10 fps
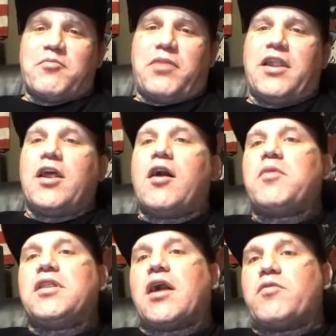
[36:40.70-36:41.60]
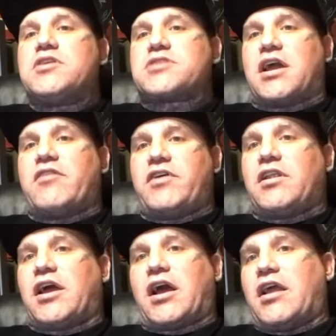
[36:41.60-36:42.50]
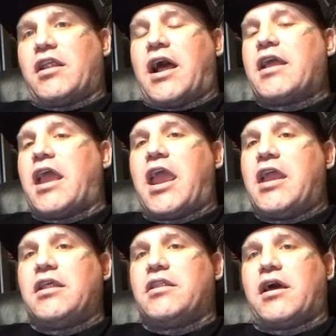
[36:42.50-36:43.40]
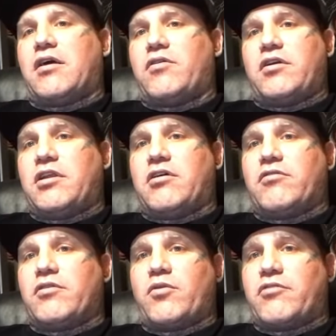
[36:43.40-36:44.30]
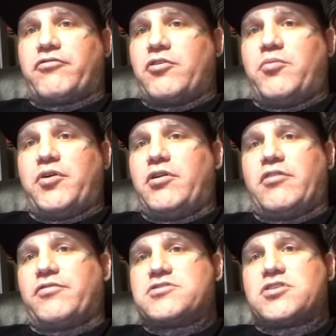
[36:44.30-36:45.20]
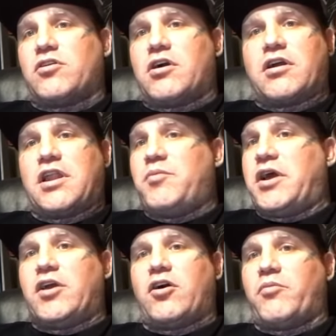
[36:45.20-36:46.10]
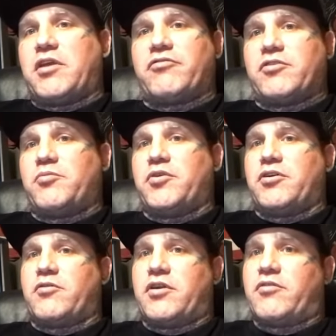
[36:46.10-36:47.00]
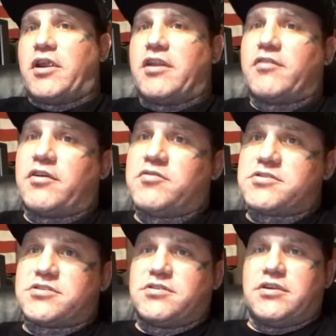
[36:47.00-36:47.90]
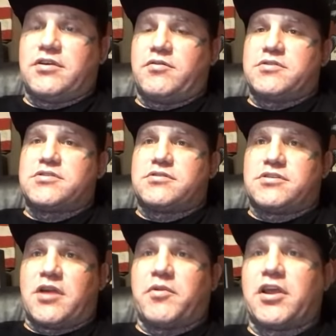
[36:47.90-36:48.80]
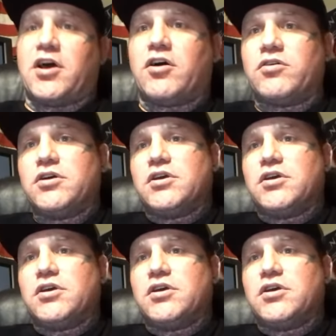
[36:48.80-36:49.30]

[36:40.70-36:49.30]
But no, I mean, that was kind of it. Like I hated that, the word fruit booter for so long. Anybody called me a fruit booter, we were ready to, it was time to go,